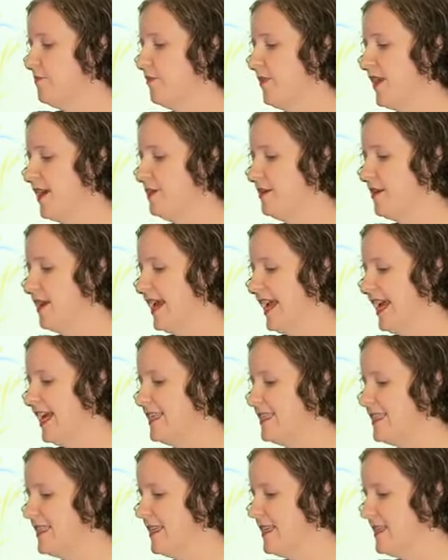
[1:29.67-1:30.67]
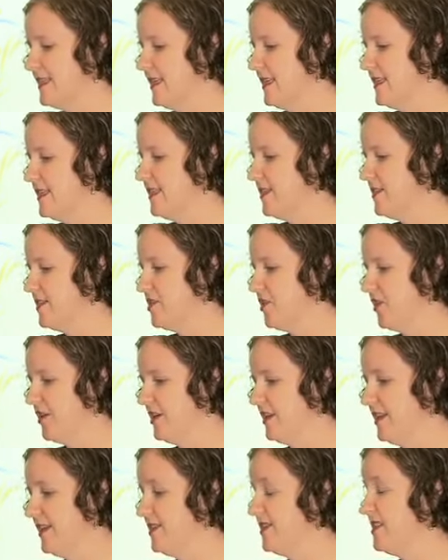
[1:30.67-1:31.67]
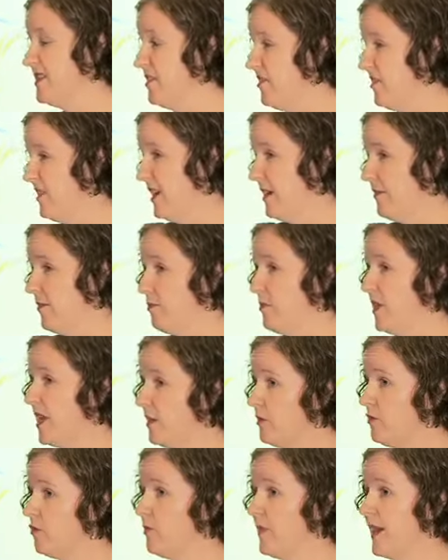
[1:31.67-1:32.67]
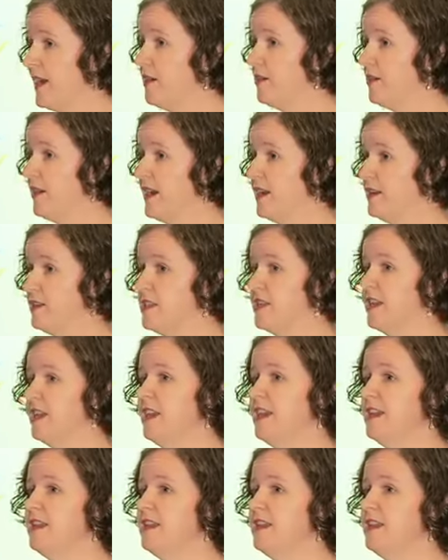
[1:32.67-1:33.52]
But as the assessors don't necessarily have a medical background,